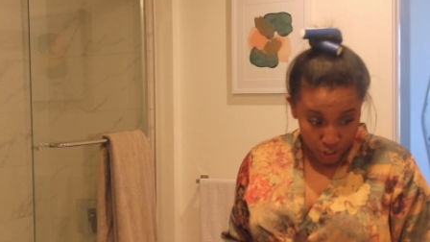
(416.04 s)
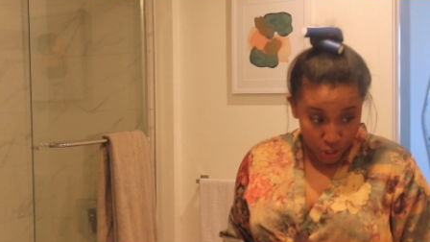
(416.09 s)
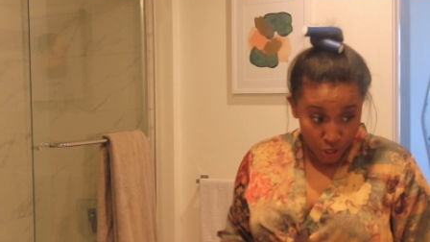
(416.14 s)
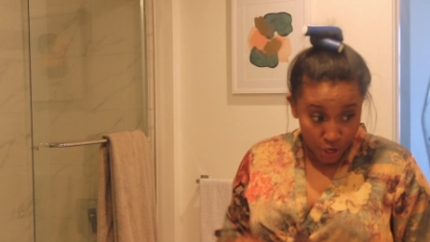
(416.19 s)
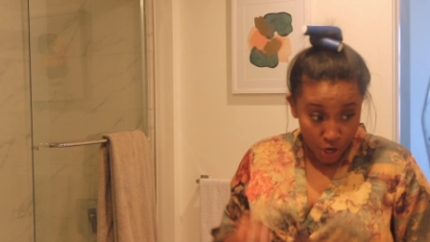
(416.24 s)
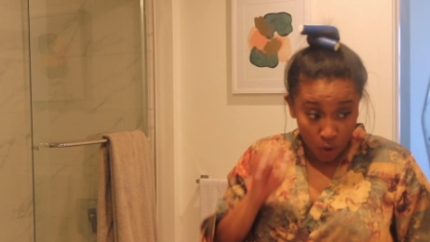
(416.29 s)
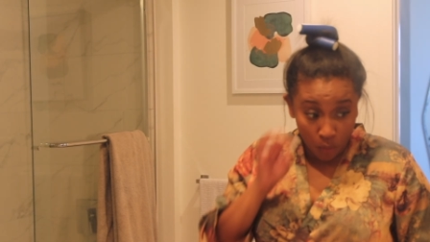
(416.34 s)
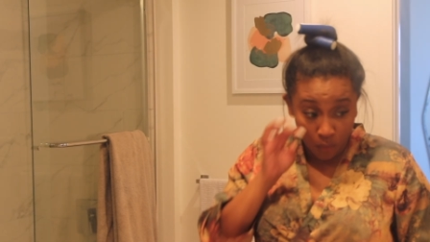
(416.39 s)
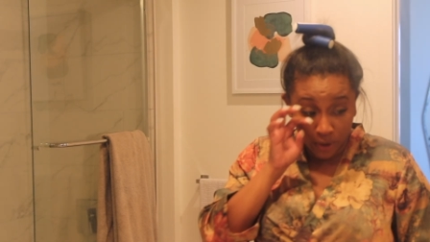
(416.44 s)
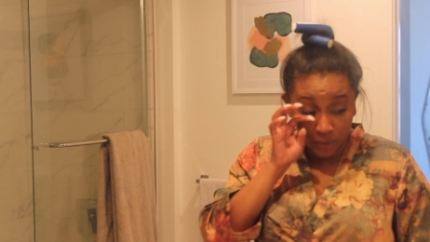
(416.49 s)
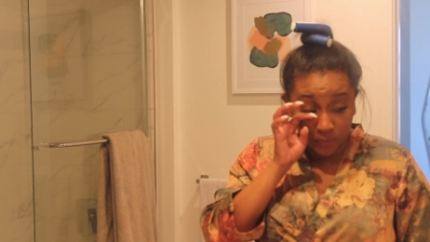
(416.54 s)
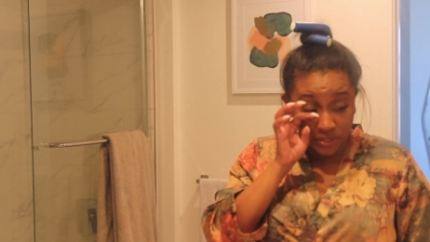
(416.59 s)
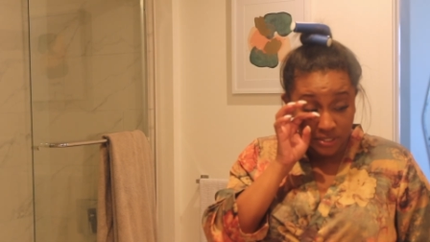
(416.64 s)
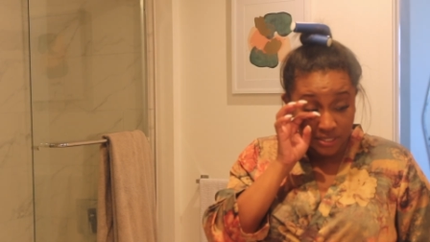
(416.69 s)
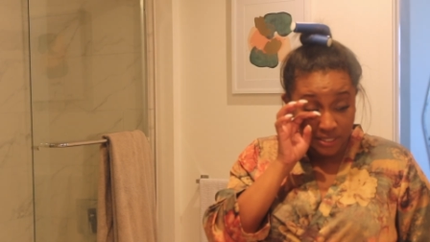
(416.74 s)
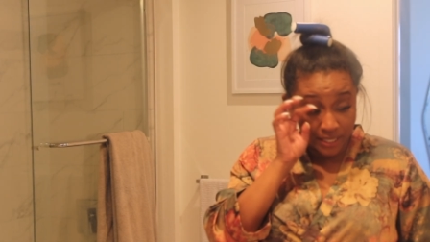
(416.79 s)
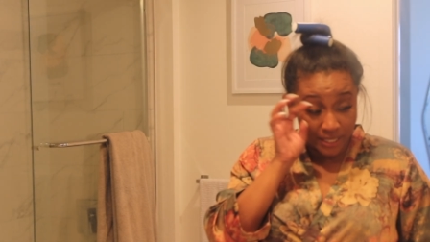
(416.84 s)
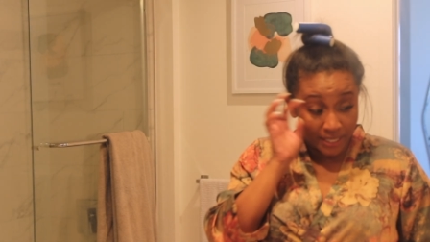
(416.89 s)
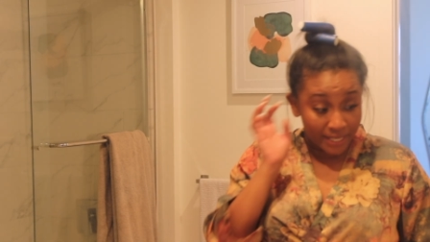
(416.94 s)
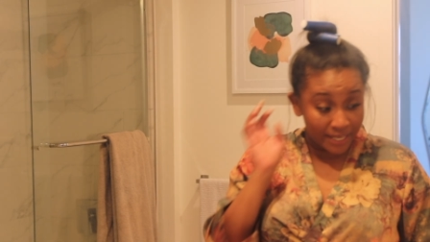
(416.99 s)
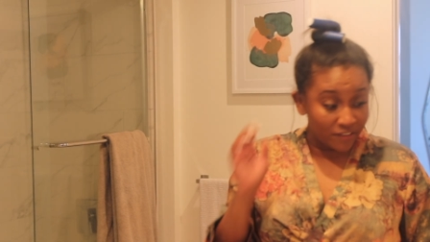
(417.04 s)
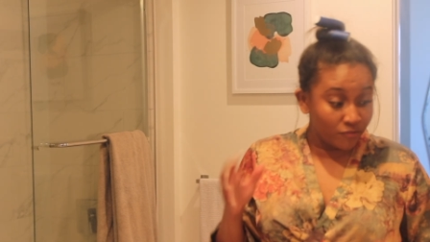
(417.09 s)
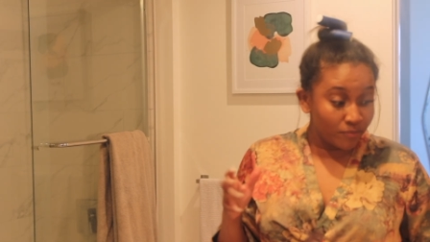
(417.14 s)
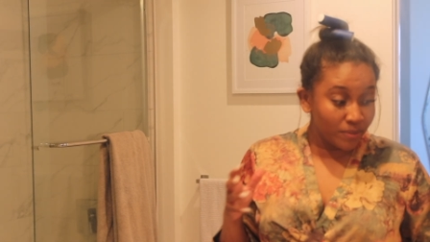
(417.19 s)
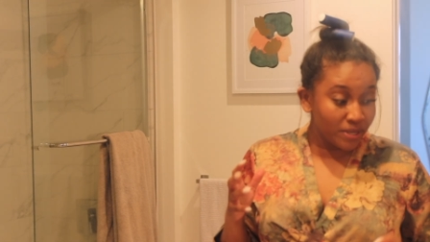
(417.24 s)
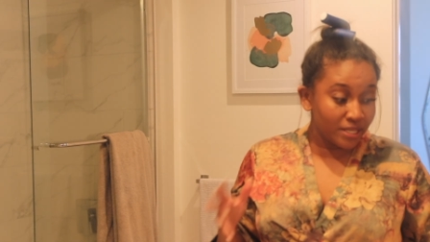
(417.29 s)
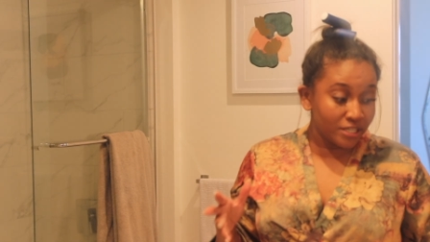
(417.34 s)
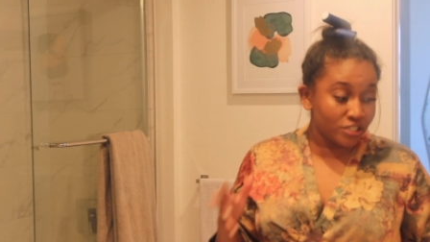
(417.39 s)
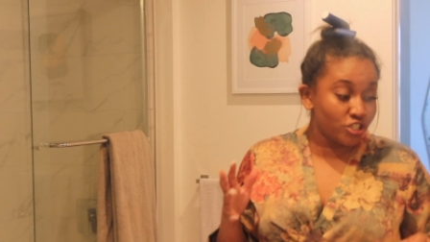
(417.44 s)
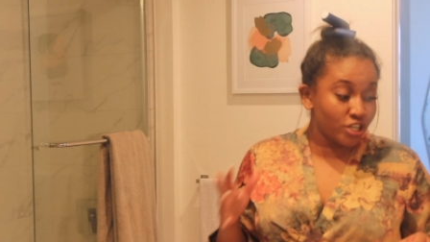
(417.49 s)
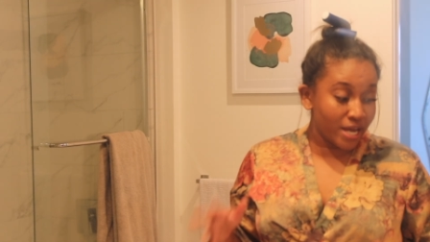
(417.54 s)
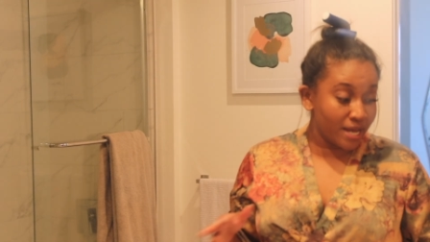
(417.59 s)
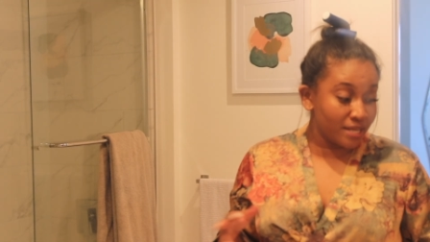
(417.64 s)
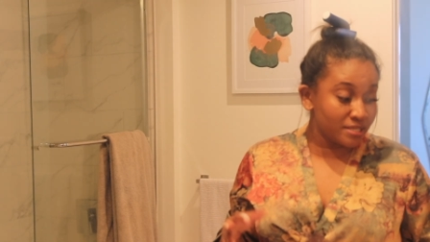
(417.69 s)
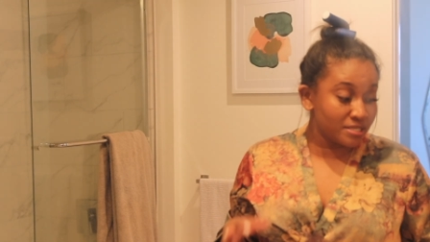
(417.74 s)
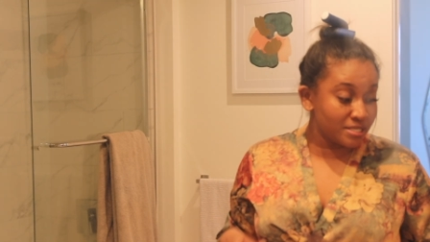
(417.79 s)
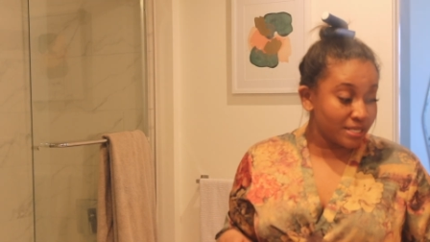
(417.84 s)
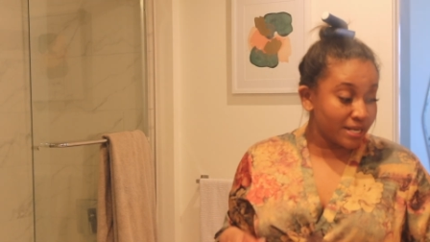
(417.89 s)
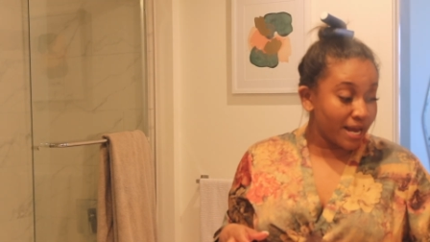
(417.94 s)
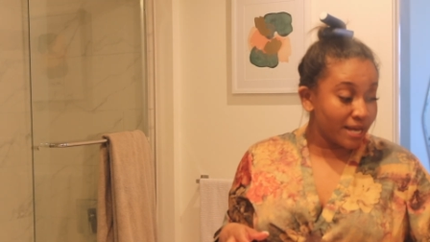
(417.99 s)
no one was gonna give me the
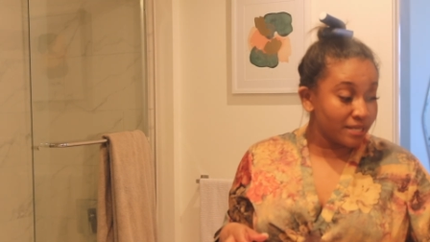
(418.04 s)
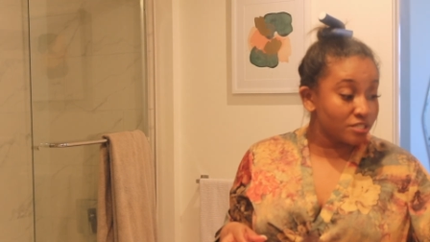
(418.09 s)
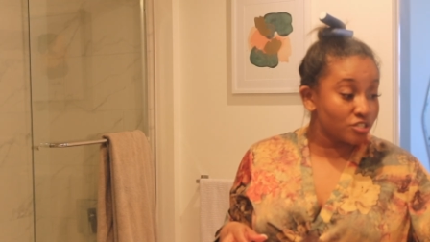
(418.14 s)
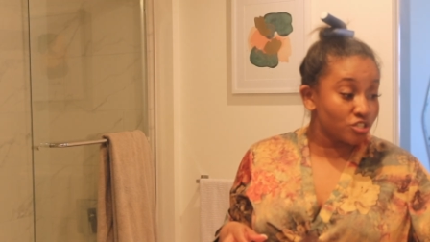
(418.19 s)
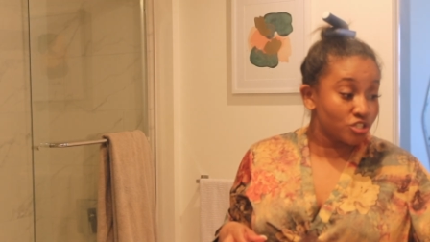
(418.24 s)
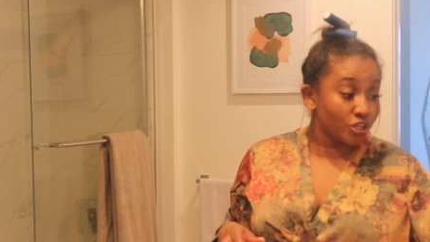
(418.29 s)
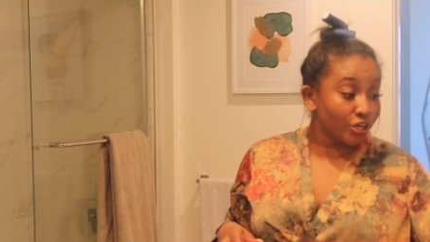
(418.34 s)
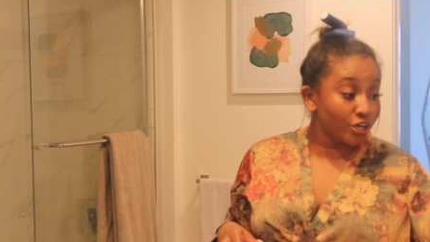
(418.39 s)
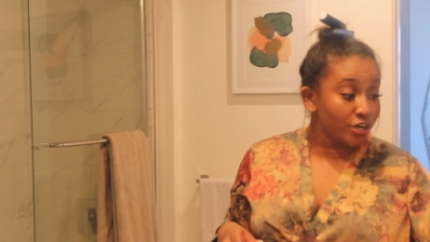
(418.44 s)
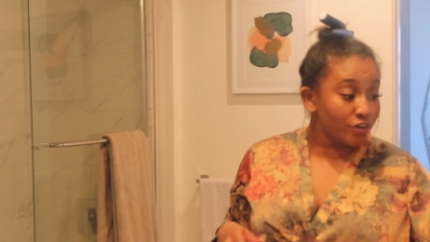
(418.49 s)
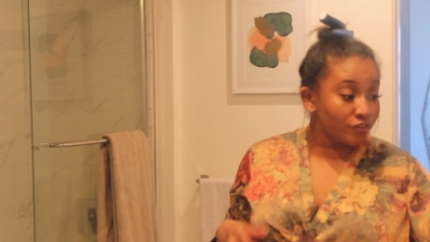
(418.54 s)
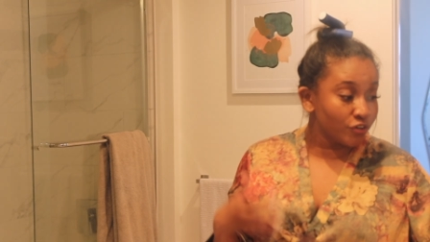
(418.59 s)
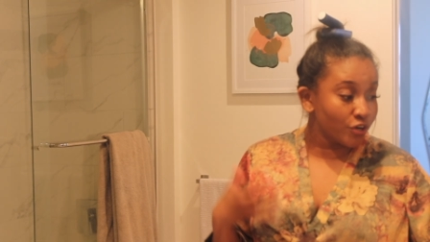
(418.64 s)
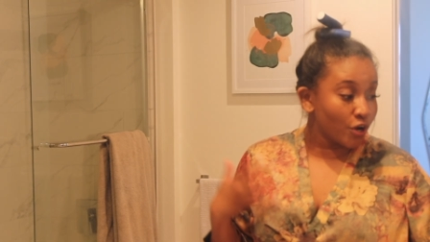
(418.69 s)
chance that I deserved.